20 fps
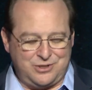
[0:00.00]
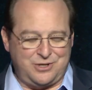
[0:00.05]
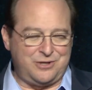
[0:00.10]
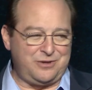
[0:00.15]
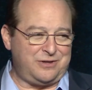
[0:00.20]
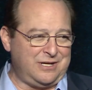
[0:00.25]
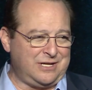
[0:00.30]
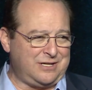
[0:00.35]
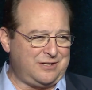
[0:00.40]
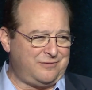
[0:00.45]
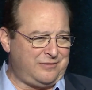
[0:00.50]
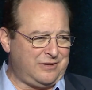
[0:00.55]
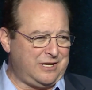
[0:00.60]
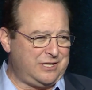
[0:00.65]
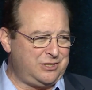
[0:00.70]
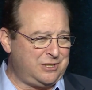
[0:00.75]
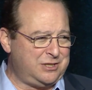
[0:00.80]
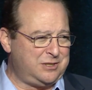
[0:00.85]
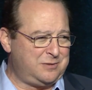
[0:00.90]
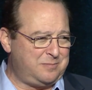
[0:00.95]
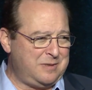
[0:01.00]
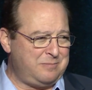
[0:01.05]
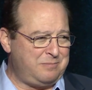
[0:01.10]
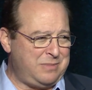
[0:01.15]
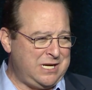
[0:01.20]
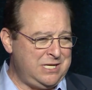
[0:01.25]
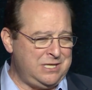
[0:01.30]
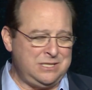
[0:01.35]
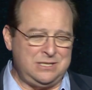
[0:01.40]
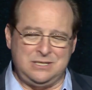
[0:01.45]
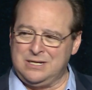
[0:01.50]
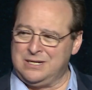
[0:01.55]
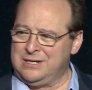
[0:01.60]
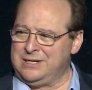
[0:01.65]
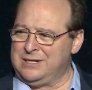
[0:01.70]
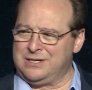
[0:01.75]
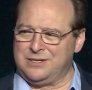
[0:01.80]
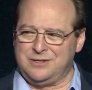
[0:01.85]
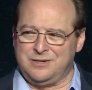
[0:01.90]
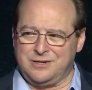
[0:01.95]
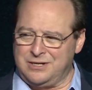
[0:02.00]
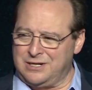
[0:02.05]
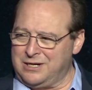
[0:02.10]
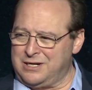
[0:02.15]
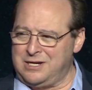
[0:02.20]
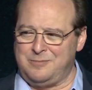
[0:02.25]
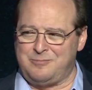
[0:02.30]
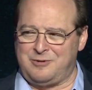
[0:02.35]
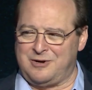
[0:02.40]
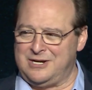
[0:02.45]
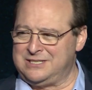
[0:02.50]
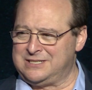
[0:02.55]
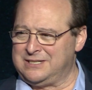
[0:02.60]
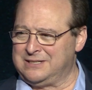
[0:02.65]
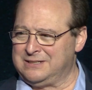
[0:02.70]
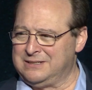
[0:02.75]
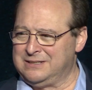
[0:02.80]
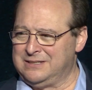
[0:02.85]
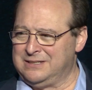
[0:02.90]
don't think inflation's been beaten, they're going to keep raising.